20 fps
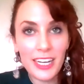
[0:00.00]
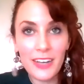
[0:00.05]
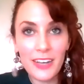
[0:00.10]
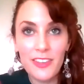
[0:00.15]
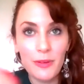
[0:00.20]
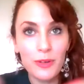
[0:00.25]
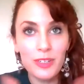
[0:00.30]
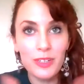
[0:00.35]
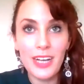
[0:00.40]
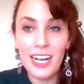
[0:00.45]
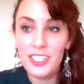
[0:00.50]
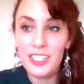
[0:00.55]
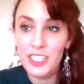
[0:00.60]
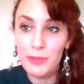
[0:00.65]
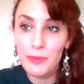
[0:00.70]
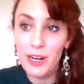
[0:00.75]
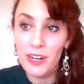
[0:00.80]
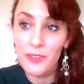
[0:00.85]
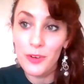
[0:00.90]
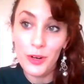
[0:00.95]
of them are
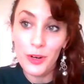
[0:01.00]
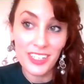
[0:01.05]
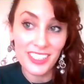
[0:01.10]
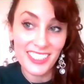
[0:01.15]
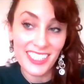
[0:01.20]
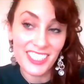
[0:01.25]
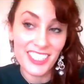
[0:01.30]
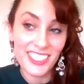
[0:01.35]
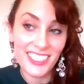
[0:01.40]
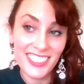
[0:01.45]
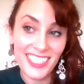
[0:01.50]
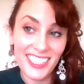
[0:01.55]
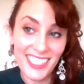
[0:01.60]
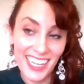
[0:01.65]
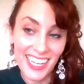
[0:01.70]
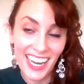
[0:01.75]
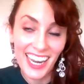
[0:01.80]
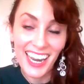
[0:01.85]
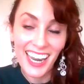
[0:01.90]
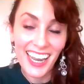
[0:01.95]
actually part of our organization
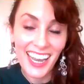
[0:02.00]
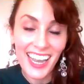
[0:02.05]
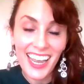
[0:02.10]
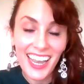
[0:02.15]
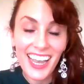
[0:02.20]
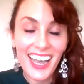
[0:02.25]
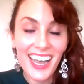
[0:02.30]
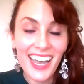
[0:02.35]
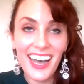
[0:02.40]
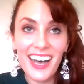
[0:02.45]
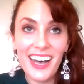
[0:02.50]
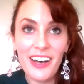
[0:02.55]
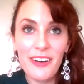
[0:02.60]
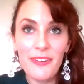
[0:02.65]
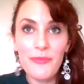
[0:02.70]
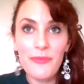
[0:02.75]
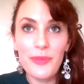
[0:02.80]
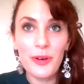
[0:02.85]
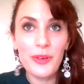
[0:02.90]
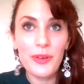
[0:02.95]
today,
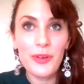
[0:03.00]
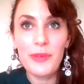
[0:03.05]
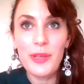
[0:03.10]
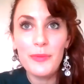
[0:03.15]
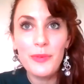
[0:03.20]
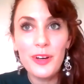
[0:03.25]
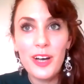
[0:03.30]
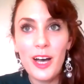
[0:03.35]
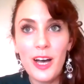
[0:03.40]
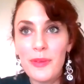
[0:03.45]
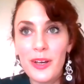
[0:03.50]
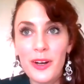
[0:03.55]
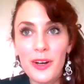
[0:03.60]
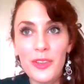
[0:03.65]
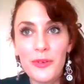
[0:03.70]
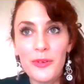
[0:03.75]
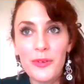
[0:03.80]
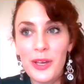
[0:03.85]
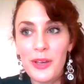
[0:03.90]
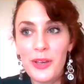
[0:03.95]
um, but we had people coming all
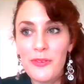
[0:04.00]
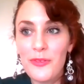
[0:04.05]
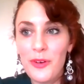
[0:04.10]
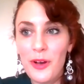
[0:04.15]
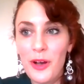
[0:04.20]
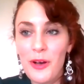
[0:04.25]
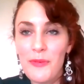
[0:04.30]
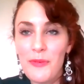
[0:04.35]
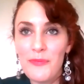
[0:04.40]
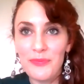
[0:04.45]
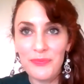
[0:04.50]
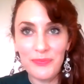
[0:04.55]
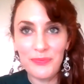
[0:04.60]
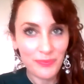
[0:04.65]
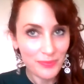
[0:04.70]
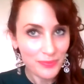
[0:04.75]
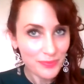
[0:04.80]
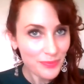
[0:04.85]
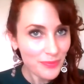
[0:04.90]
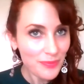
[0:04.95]
the way from
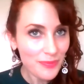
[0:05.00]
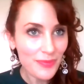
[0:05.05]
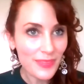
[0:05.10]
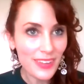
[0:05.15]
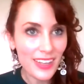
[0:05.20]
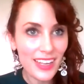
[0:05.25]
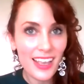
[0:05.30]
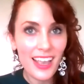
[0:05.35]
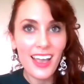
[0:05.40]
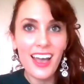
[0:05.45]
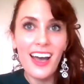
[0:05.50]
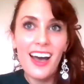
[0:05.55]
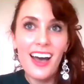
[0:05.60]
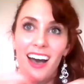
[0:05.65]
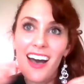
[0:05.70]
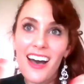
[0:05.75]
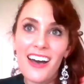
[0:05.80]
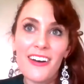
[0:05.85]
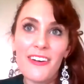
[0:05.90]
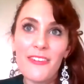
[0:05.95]

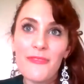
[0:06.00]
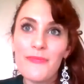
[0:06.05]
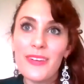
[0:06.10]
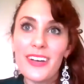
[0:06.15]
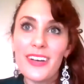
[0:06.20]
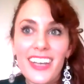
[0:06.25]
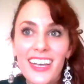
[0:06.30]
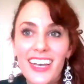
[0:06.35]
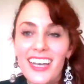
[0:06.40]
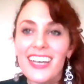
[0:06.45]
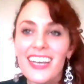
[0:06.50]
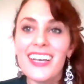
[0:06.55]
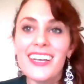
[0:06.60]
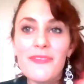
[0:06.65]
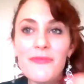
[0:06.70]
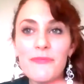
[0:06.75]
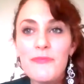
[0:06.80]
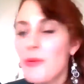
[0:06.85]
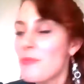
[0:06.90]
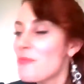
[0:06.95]
um,
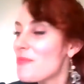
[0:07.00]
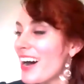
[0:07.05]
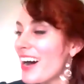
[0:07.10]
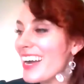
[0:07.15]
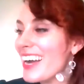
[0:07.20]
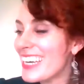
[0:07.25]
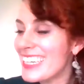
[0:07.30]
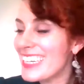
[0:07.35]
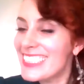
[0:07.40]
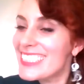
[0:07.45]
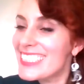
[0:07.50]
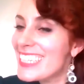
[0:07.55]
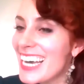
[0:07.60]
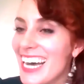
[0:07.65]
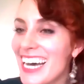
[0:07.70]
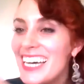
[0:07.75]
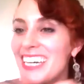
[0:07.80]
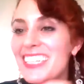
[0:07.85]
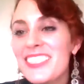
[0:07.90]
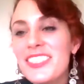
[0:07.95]
Mumbai,
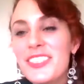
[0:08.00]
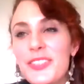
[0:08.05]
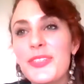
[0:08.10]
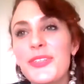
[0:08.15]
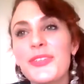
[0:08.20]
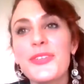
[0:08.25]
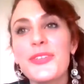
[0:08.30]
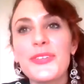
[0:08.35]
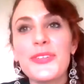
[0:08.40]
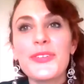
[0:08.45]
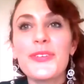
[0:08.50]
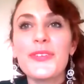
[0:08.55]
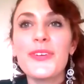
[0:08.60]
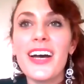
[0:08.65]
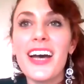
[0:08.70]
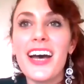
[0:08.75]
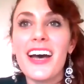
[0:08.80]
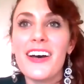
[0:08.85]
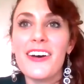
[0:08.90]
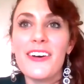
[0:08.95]
India to
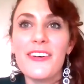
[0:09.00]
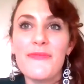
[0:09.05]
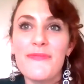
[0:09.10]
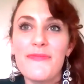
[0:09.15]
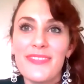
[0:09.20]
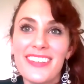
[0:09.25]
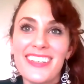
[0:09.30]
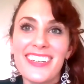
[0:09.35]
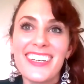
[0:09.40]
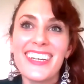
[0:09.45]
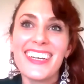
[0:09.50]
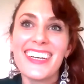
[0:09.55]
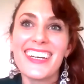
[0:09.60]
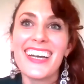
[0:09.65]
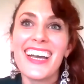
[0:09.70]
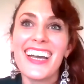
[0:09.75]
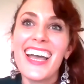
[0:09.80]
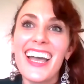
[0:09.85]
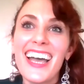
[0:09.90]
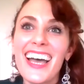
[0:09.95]
um,
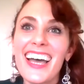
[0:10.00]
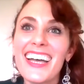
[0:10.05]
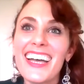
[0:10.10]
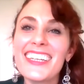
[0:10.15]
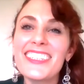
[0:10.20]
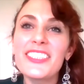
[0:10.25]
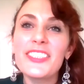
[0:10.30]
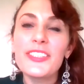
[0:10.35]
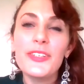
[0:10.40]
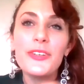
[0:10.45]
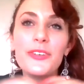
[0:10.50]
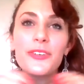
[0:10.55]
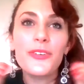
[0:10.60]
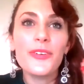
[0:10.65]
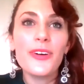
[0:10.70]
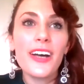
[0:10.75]
to